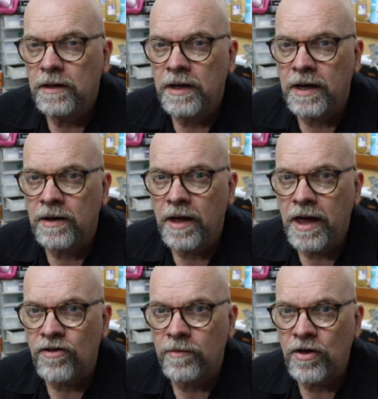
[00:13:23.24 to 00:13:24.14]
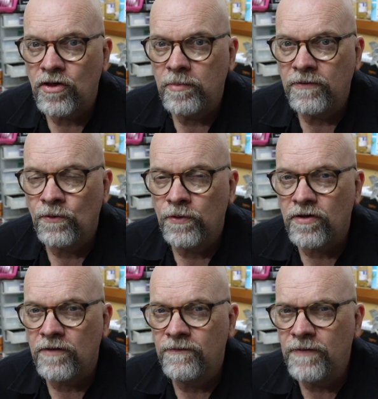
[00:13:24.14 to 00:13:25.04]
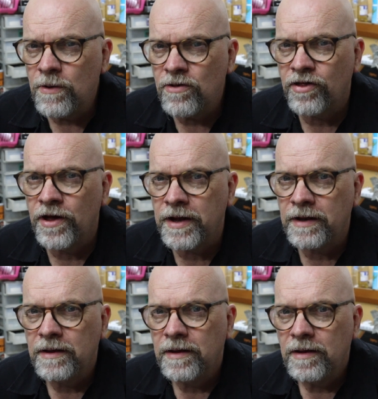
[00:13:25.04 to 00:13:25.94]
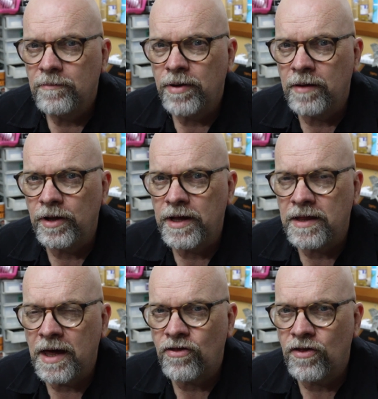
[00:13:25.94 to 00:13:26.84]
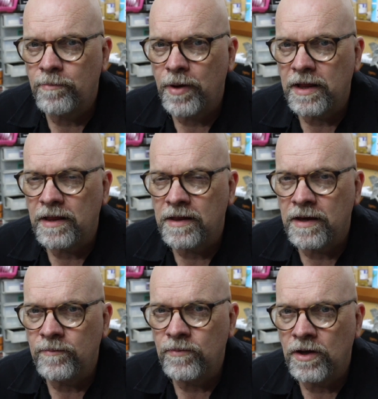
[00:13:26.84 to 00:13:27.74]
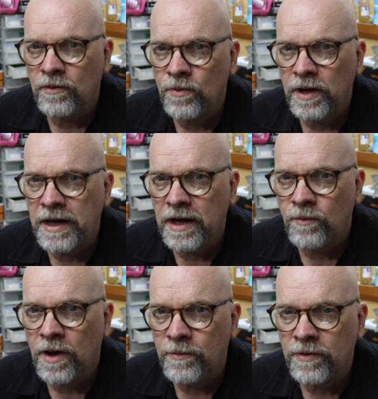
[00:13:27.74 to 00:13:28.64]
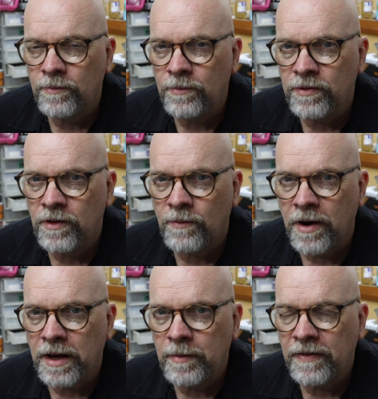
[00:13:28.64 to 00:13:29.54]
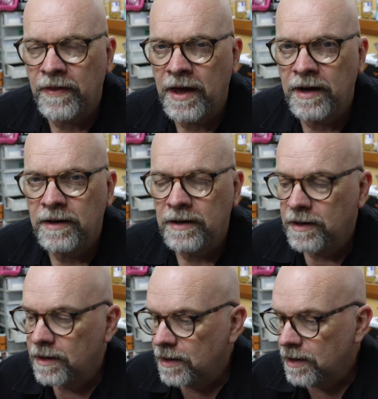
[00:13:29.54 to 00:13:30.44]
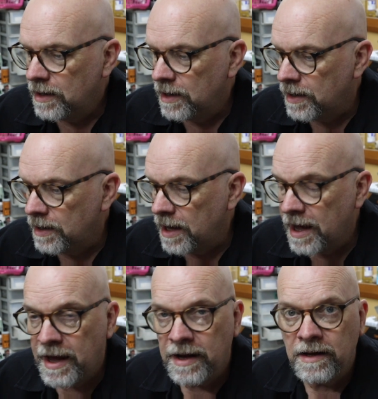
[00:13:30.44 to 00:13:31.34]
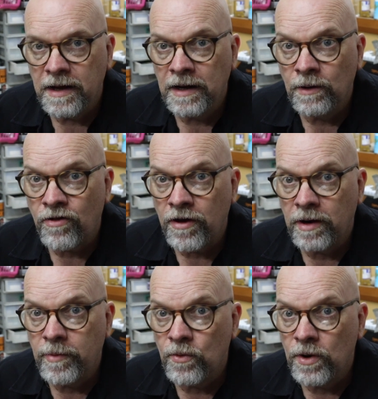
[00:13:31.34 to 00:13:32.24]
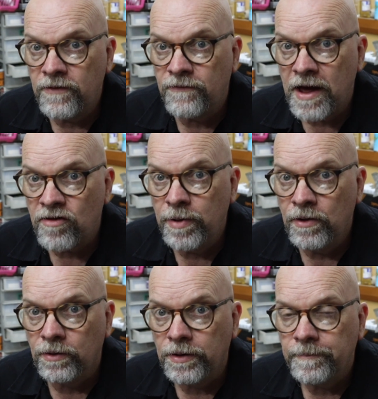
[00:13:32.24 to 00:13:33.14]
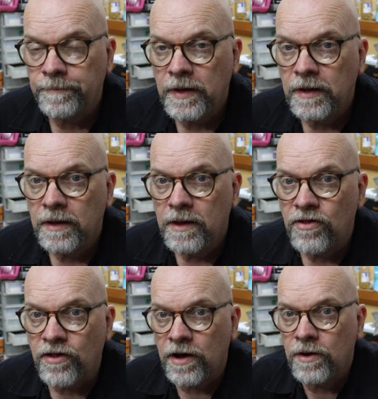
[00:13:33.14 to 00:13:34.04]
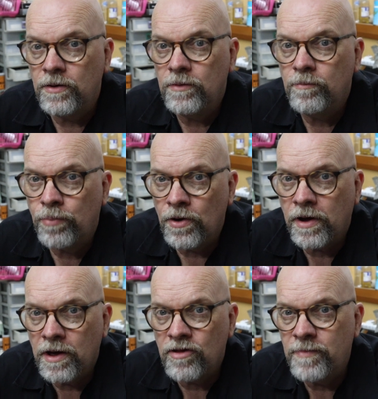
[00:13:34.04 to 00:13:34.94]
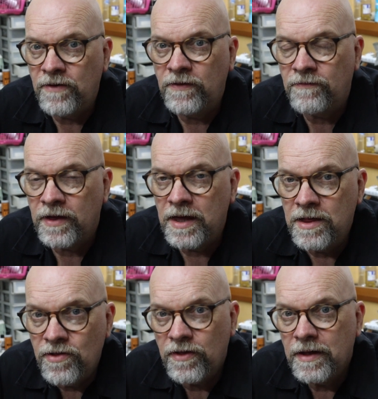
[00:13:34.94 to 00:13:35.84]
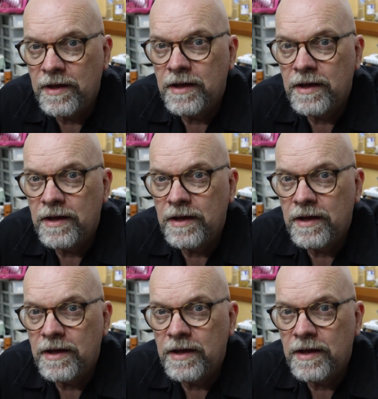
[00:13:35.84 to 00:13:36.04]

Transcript: As I mentioned before, there's a very slight pebbly texture, but you could really get away with not worrying about that. And it looks like it'll be a really fast build. So Bronco's MiG-15s